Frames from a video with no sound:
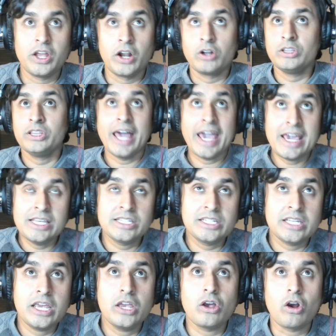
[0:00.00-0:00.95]
they're
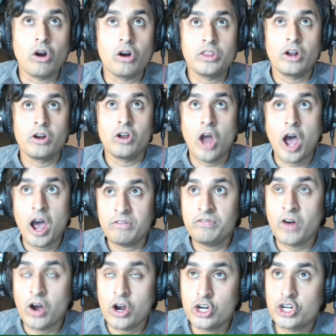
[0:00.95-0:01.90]
lazy or they're
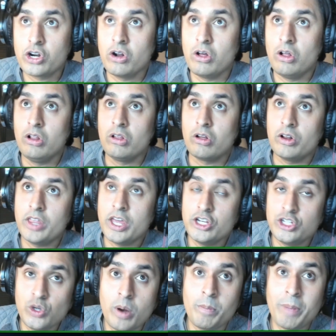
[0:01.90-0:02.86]
not functional or
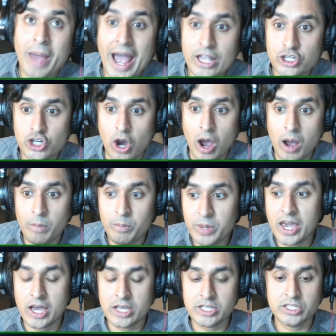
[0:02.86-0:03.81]
they do a bad job
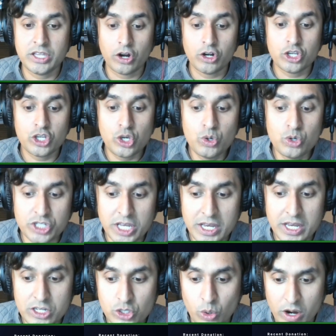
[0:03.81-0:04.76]
because they're
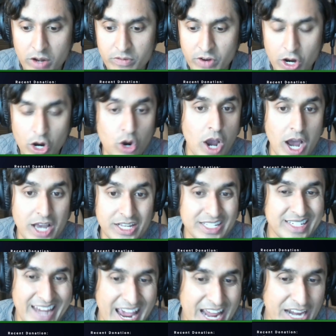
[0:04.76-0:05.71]
using sort of a, a
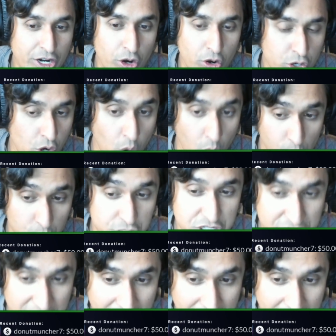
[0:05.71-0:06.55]
standard gold